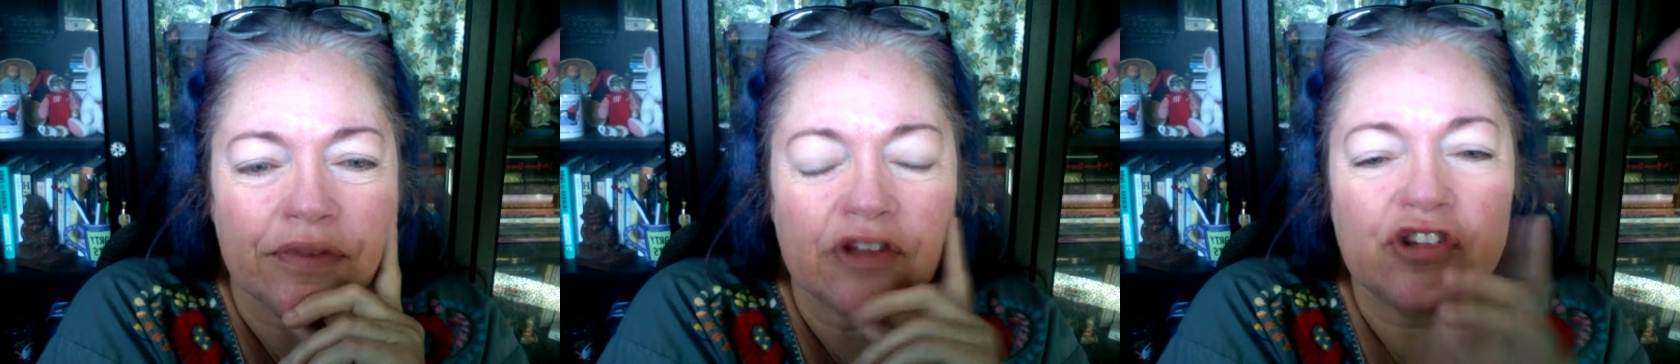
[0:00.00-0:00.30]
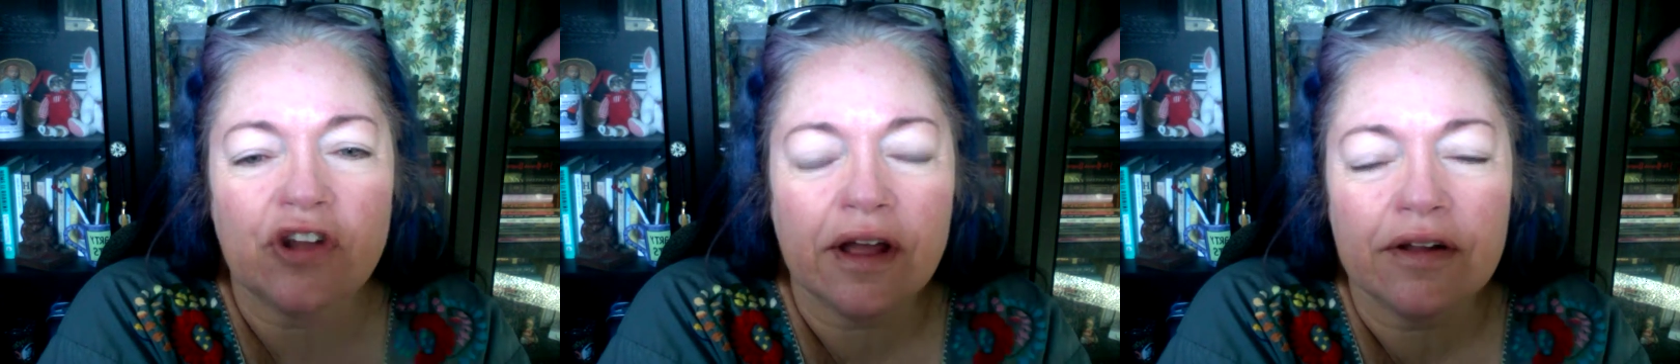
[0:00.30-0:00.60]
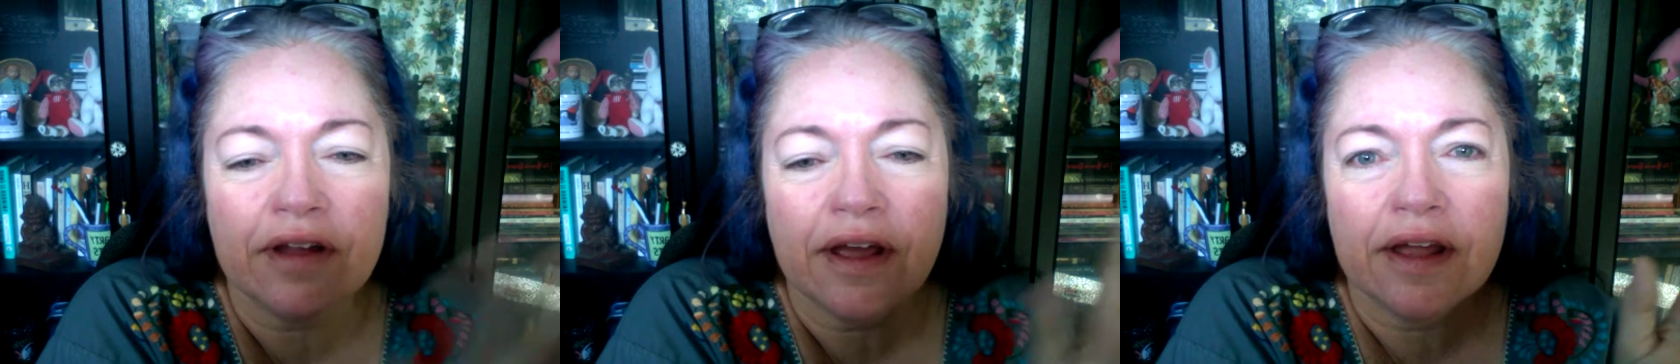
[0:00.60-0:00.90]
the
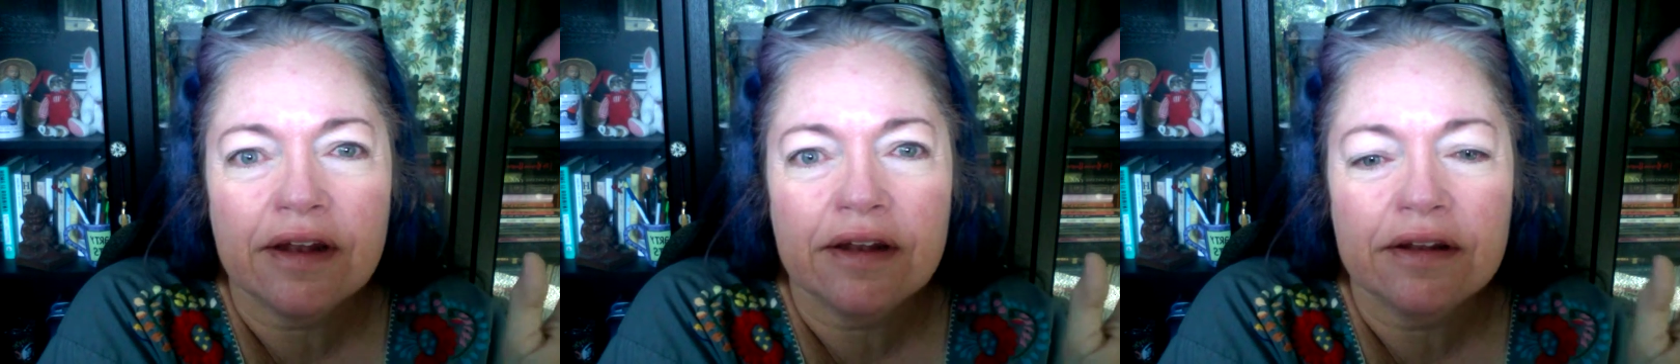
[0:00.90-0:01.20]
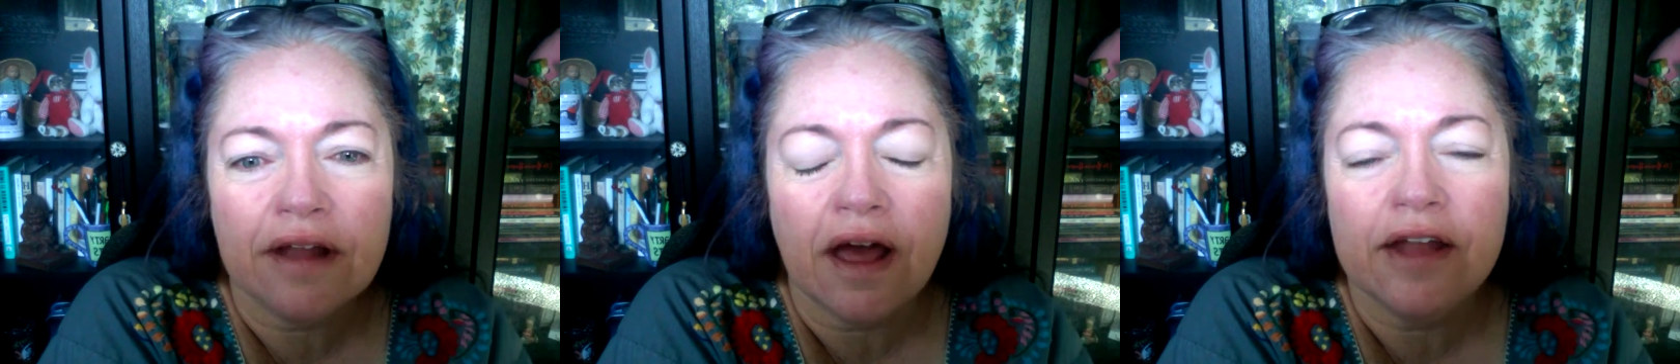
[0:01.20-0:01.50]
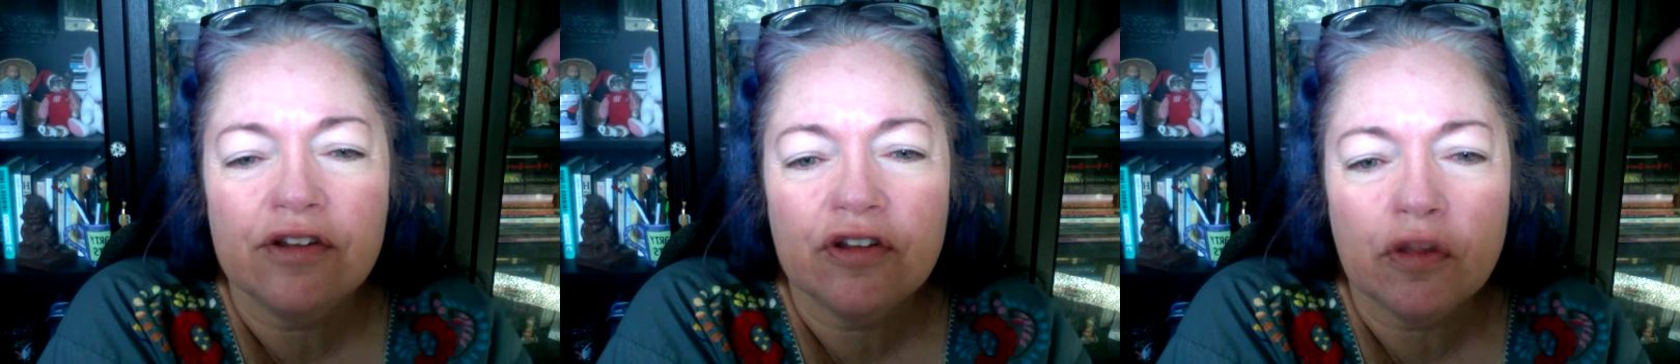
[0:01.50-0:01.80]
child had
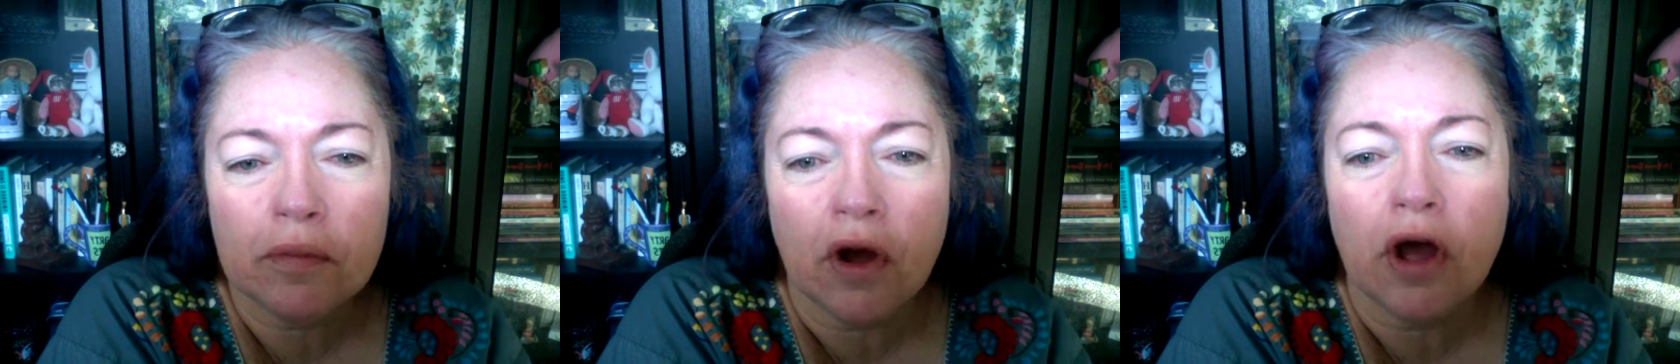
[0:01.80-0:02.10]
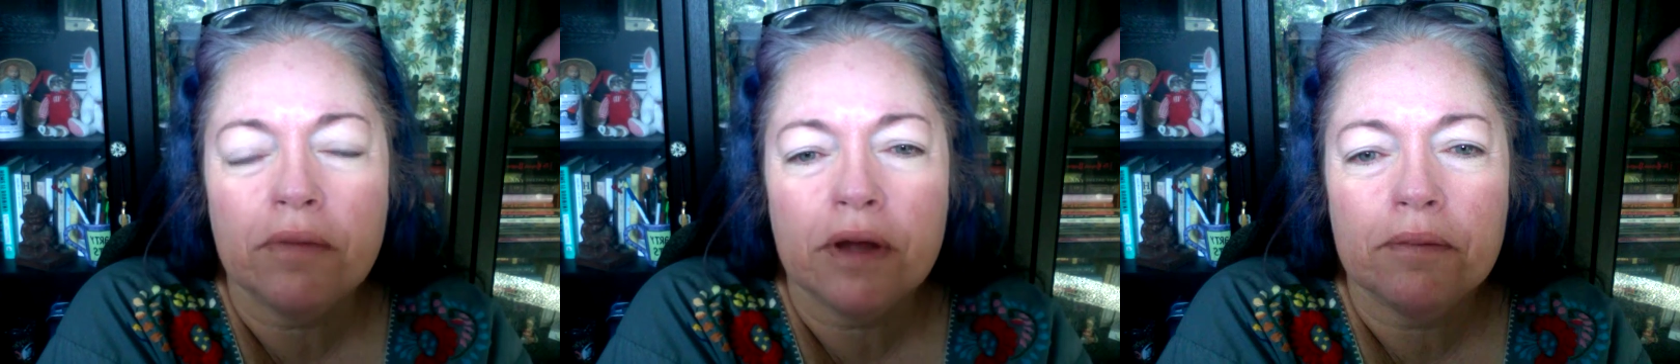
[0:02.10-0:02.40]
lied to the mom